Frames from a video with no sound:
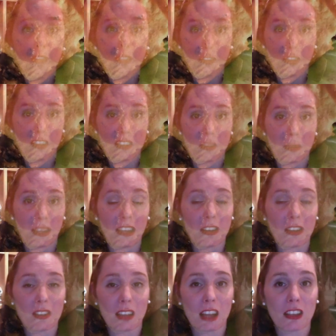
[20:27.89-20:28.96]
recipe,
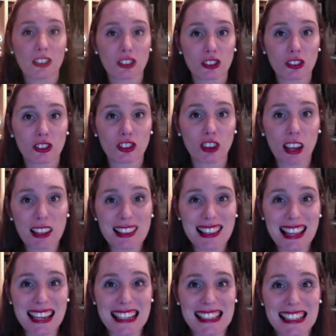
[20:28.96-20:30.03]
because I
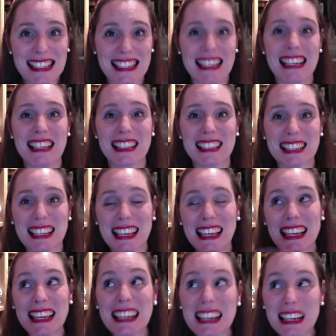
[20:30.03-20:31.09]
translated it into the
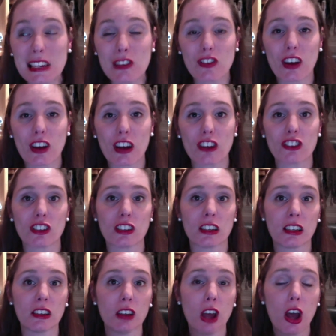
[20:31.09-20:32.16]
English version
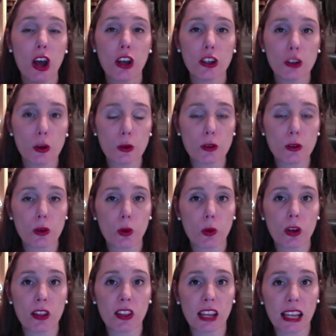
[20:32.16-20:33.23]
and used all of
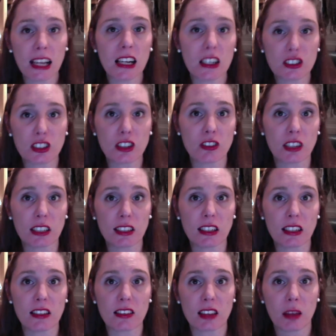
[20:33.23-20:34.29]
the English
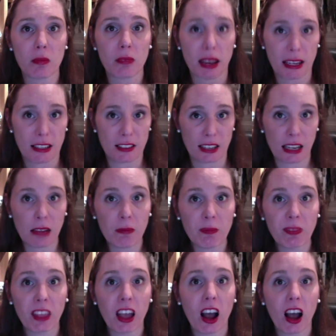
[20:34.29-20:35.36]
ingredients and made it,
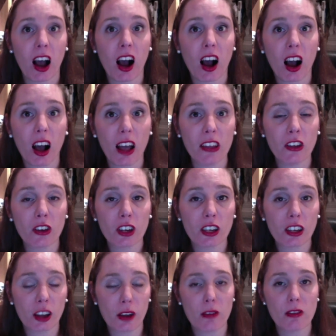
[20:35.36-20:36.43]
you can
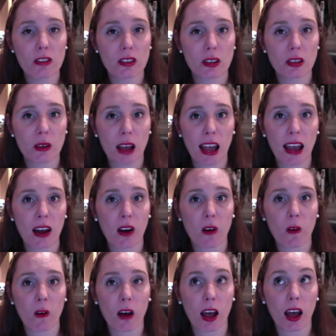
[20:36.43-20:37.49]
go to
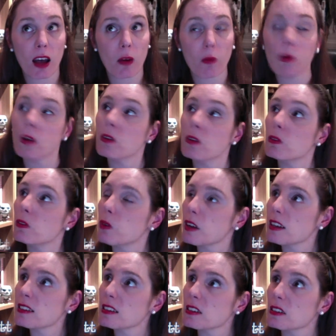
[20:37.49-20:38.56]
our, what
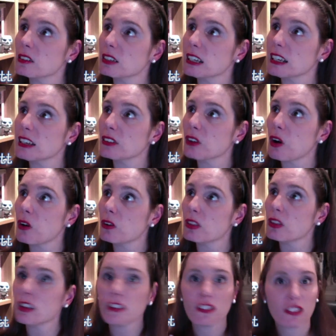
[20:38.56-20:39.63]
is it on? It is on
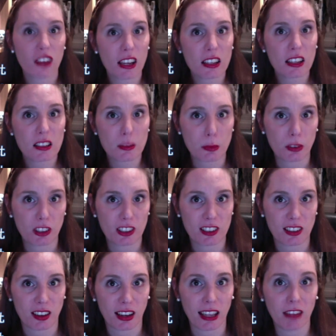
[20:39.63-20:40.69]
the Facebook
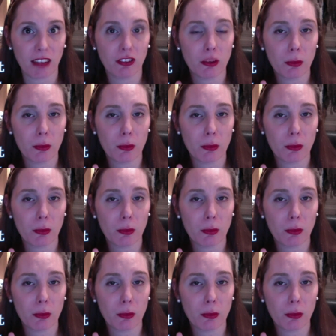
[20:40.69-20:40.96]
site. If you